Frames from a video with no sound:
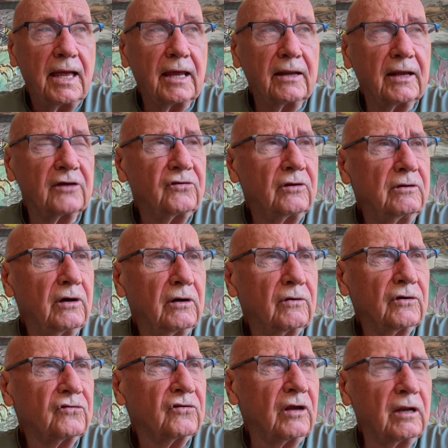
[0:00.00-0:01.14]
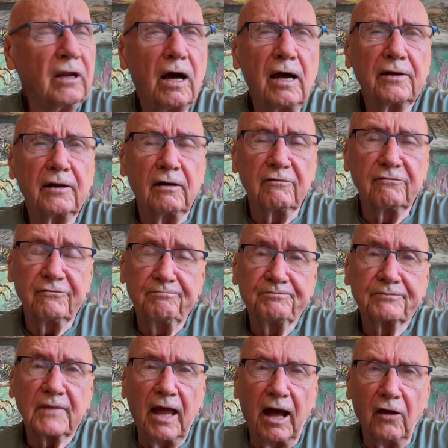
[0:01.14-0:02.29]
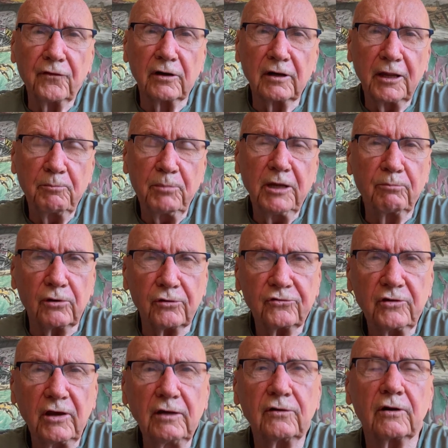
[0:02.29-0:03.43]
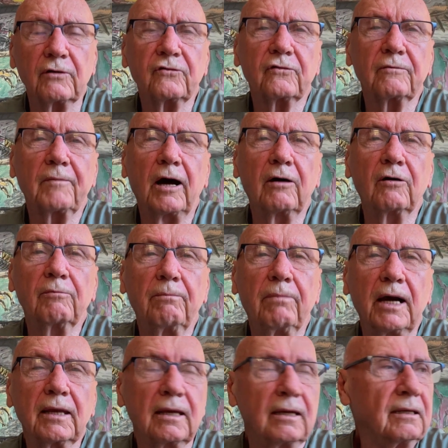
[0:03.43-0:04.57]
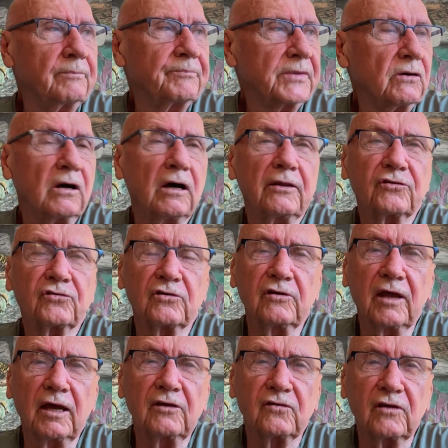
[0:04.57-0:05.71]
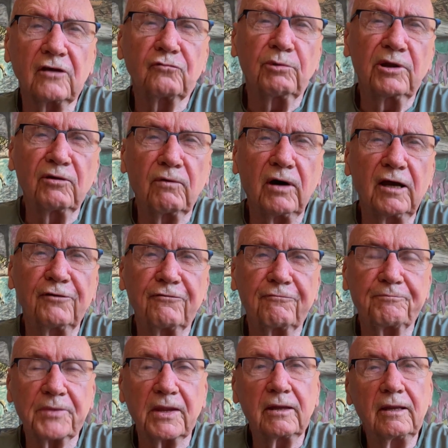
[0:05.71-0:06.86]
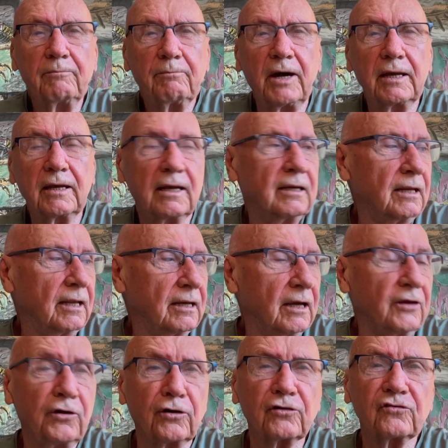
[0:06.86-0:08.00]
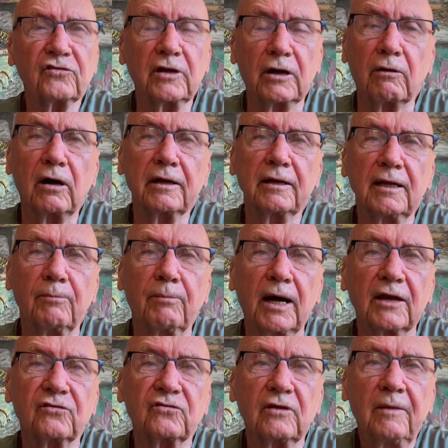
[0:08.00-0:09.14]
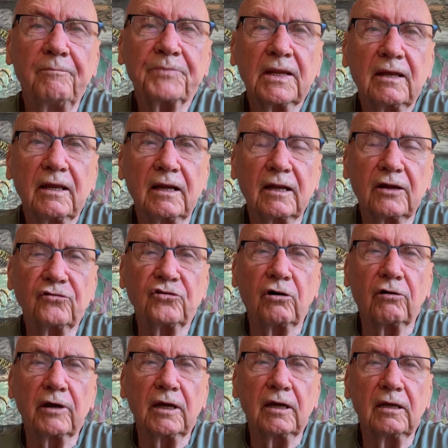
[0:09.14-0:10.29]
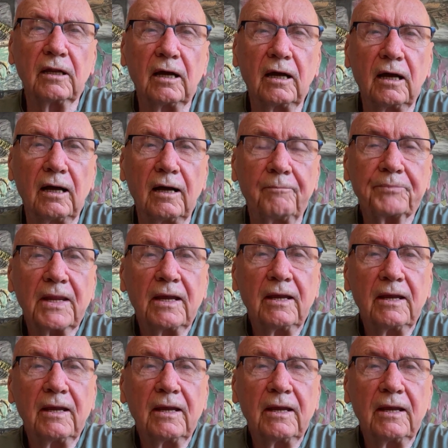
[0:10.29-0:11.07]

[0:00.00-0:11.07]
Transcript: And I noticed a lot of elderly people, seniors, out biking. Oh, this is nice, husband and wife biking. And I noticed they were on e-bikes and enjoying the